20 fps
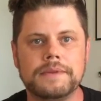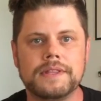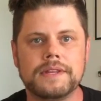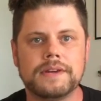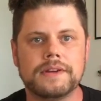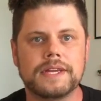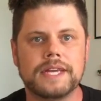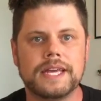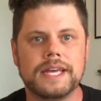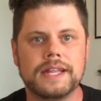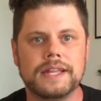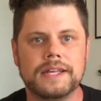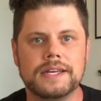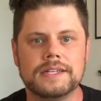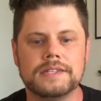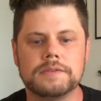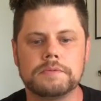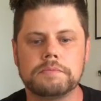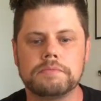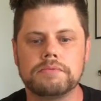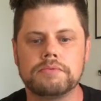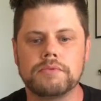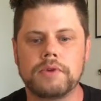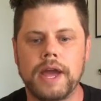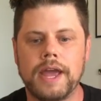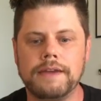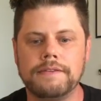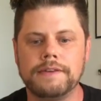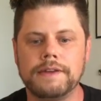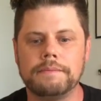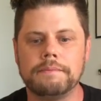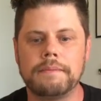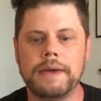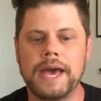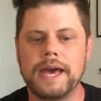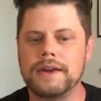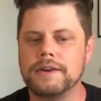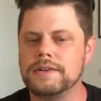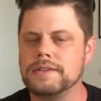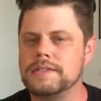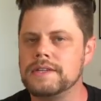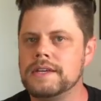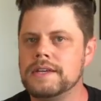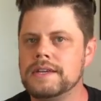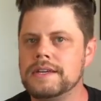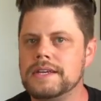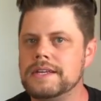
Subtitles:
their killings private matters